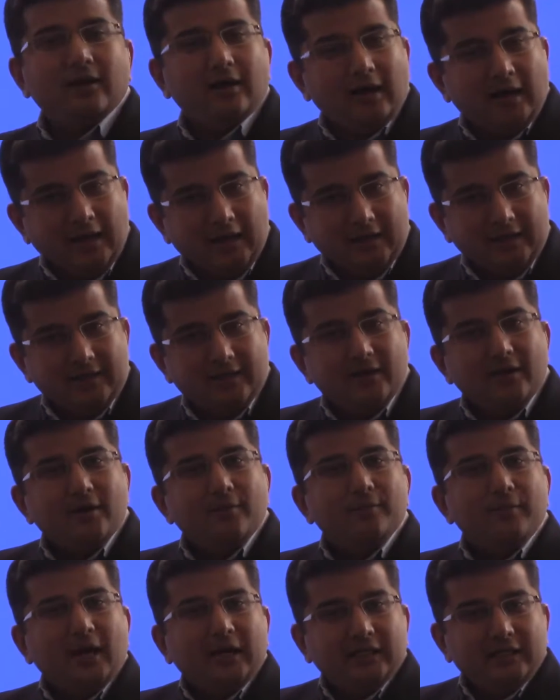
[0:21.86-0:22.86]
Hi,
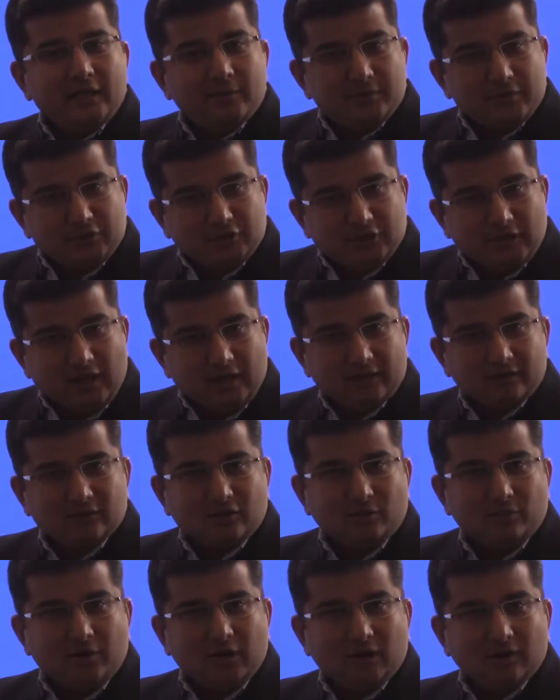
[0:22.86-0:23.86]
my name is Shahed
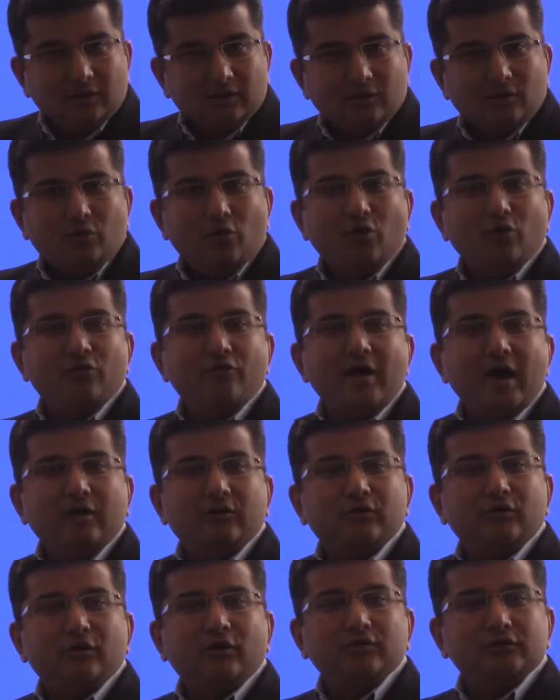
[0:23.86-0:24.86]
Kamal,
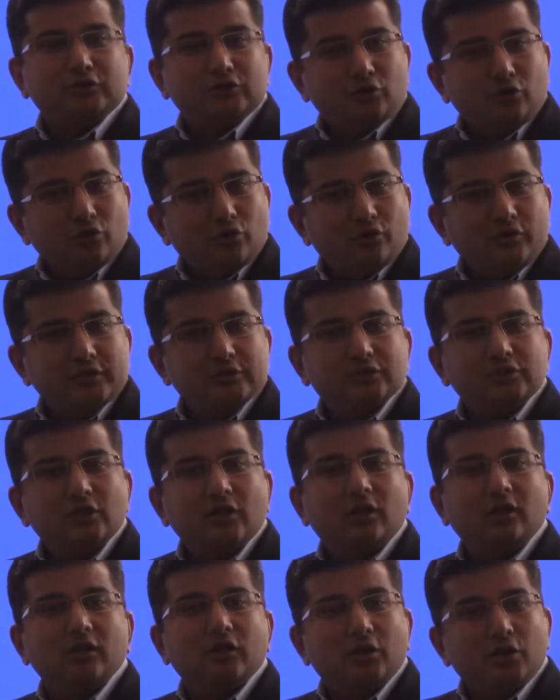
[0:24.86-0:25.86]
co-founder of
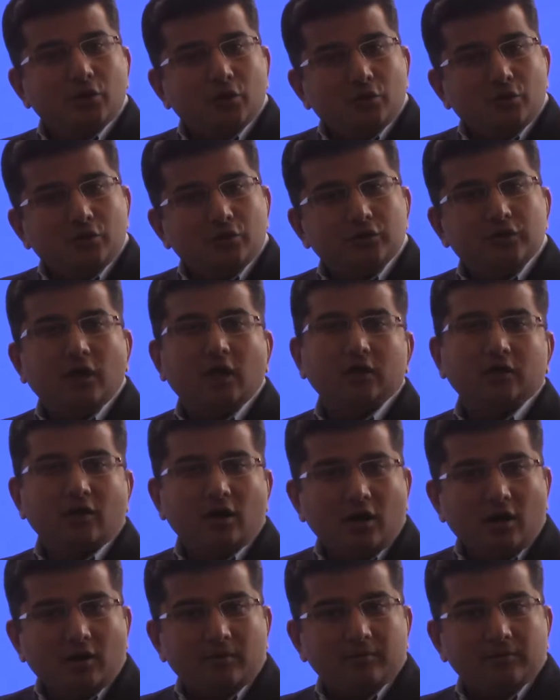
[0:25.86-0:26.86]

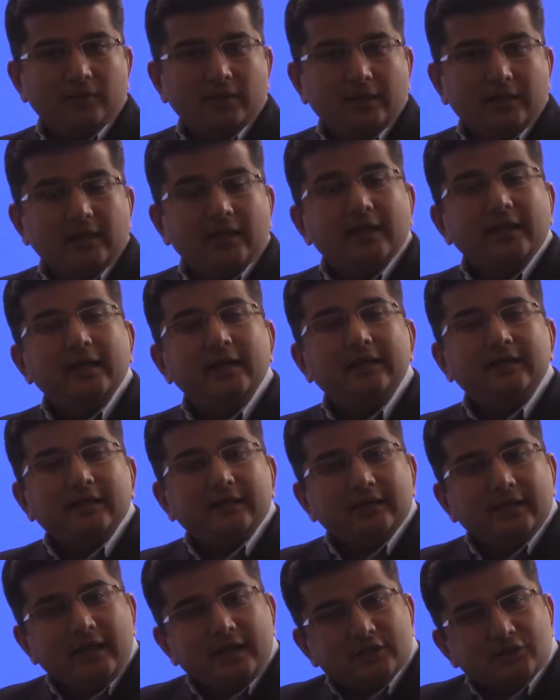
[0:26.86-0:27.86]
SolarInstallGuru.com. In the
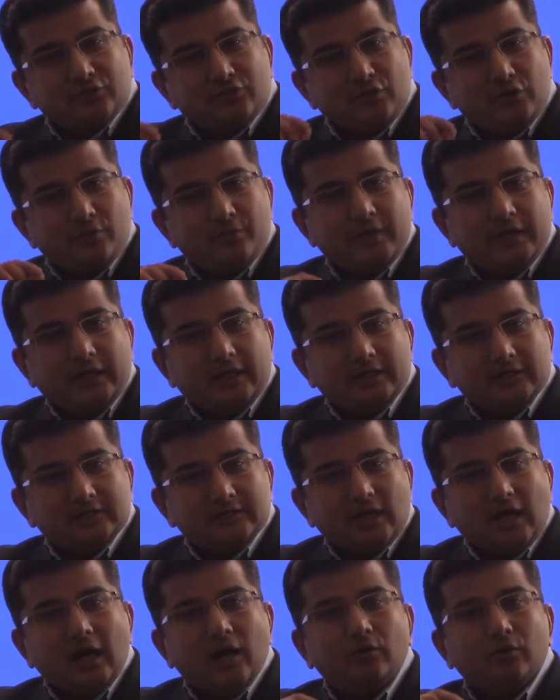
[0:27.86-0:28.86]
next few
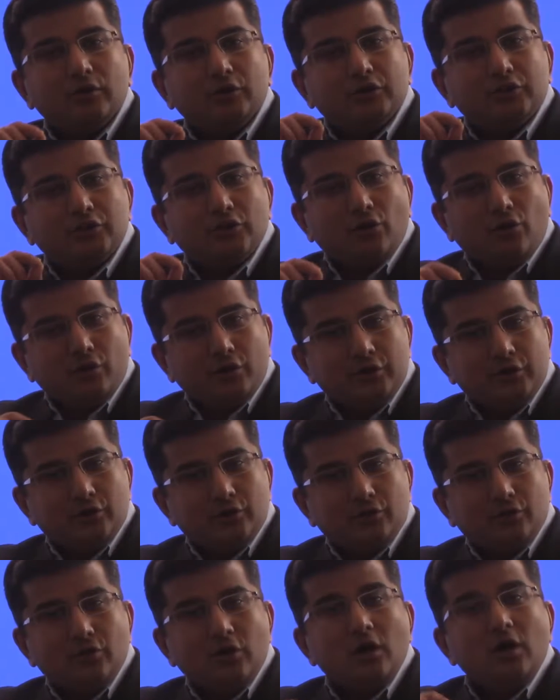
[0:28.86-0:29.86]
minutes, I will show
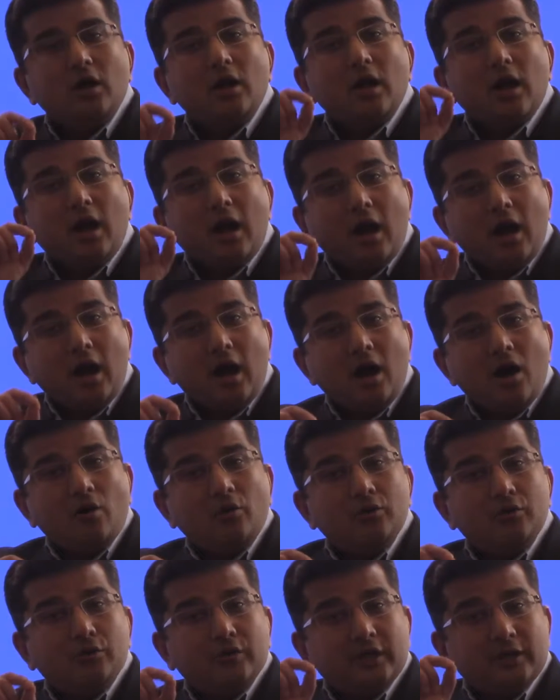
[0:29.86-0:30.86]
you how
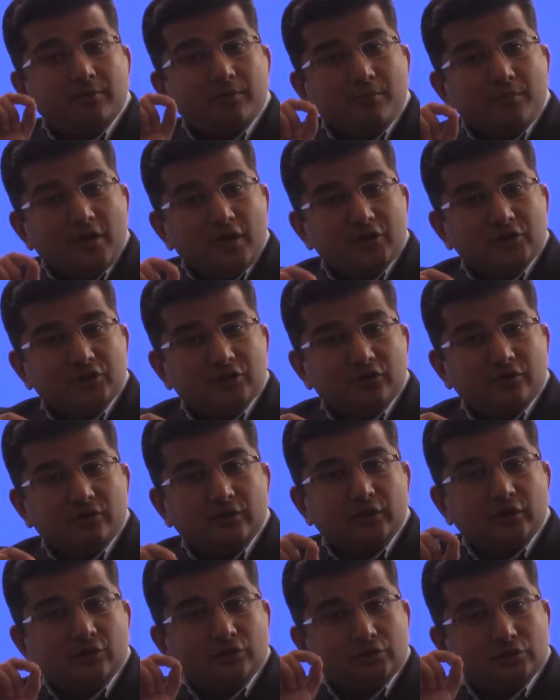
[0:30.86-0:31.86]
you can measure
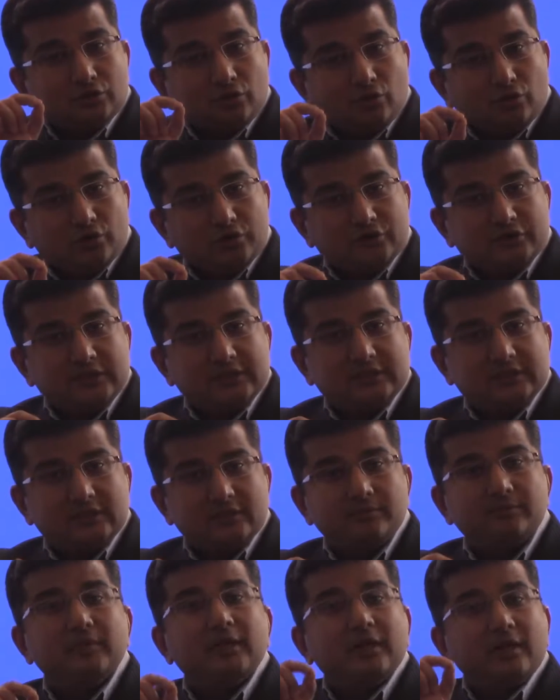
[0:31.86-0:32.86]
your solar
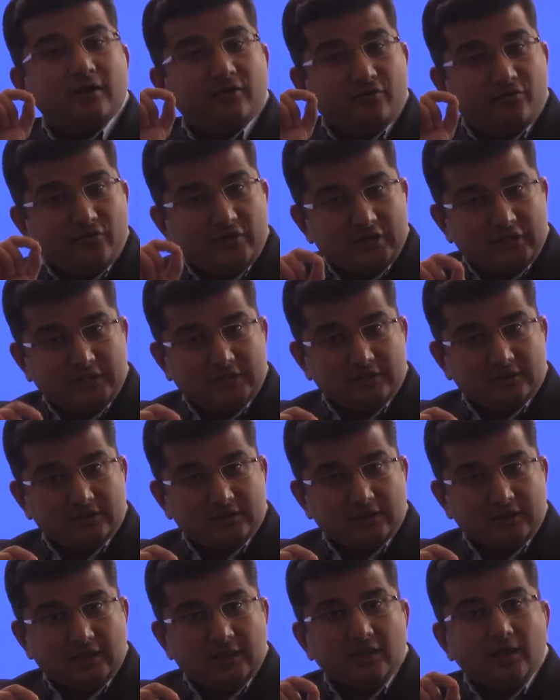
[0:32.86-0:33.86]
system
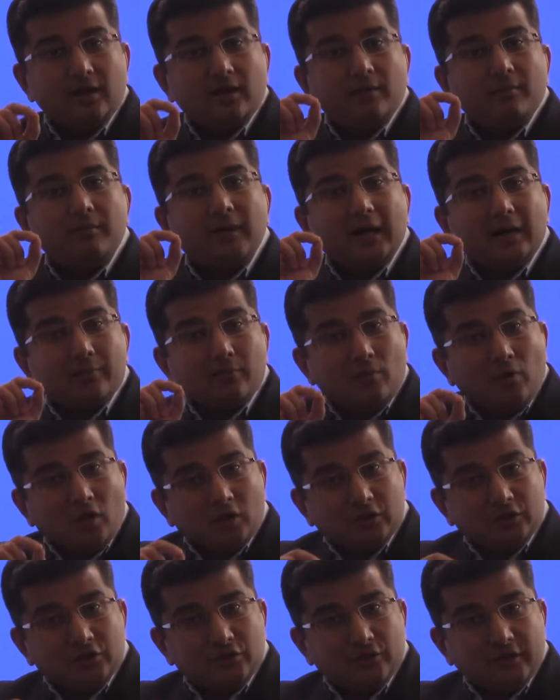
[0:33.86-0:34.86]
efficiency by
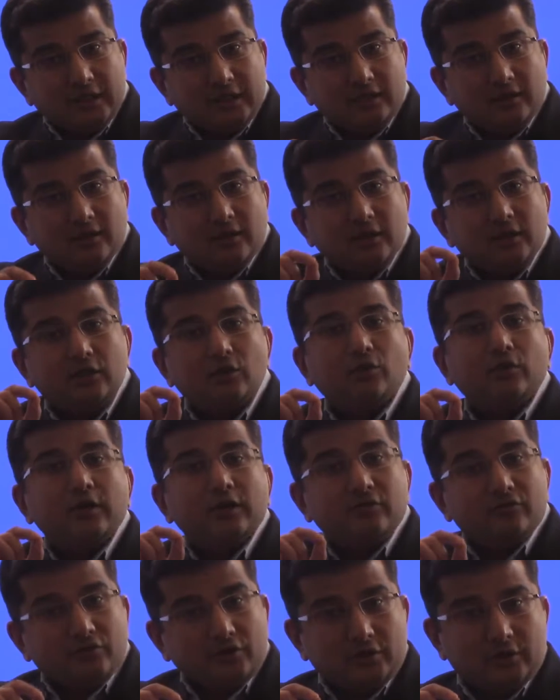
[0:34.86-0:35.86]
monitoring your
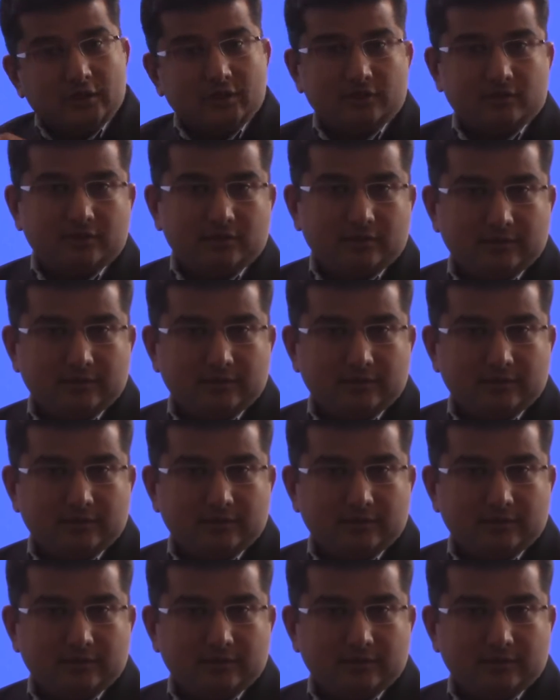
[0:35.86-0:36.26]
inverter.